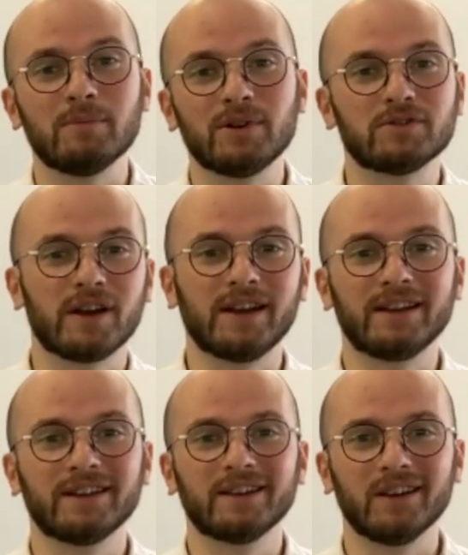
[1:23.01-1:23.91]
Pitman
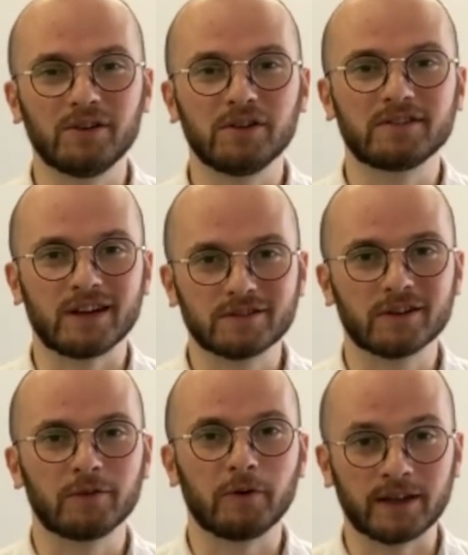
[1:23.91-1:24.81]
Training, London
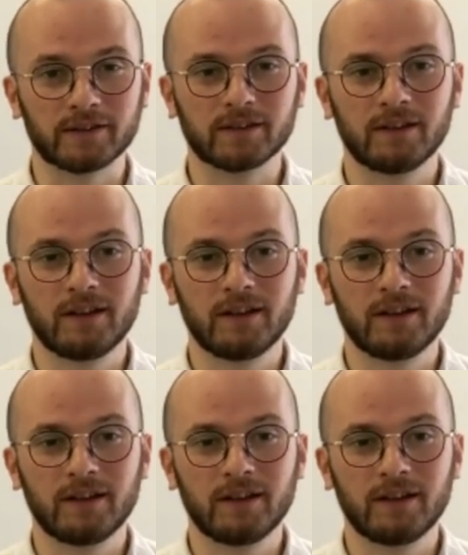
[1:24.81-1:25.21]
Central and West.